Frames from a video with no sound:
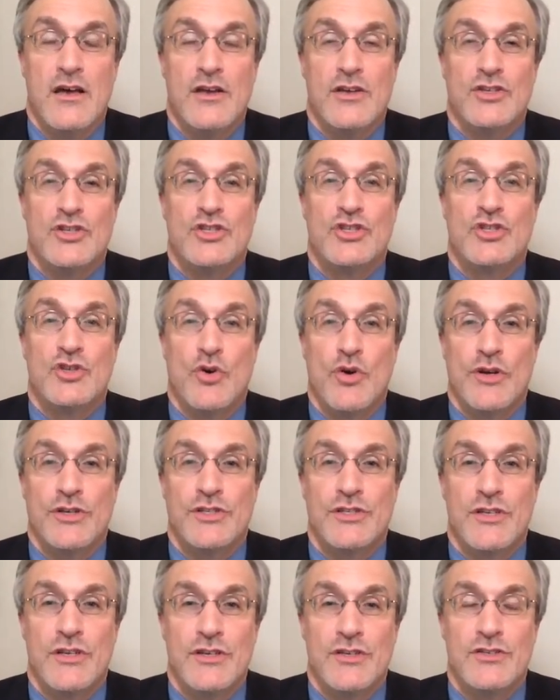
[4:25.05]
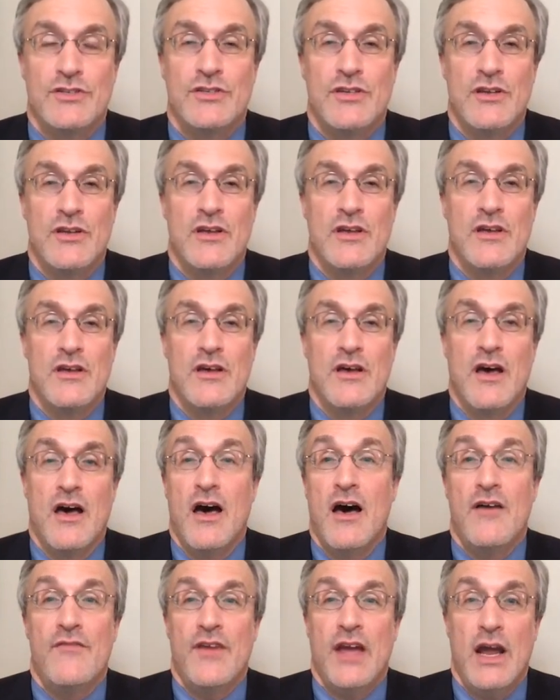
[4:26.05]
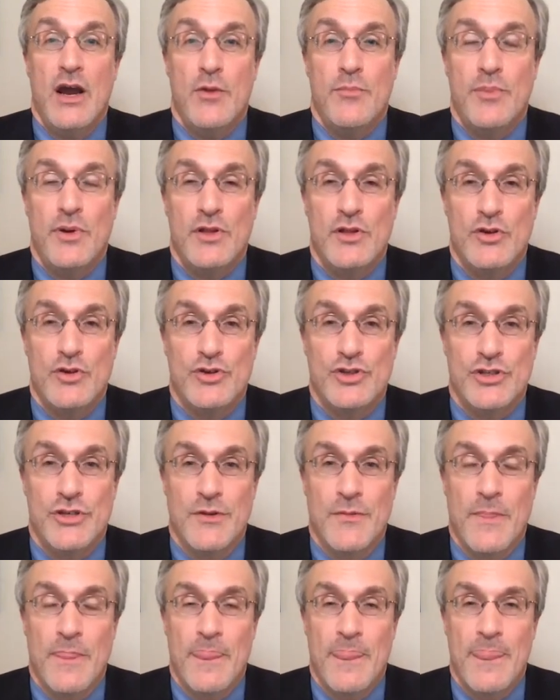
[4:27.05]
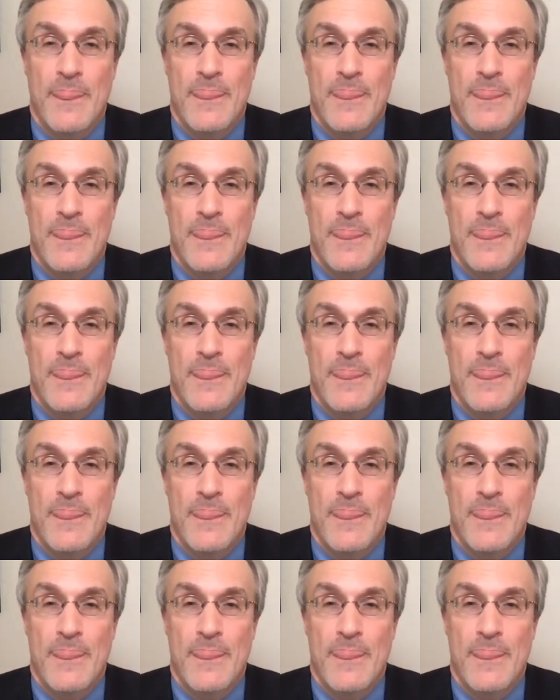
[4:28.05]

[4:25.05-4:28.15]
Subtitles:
sources of air pollution.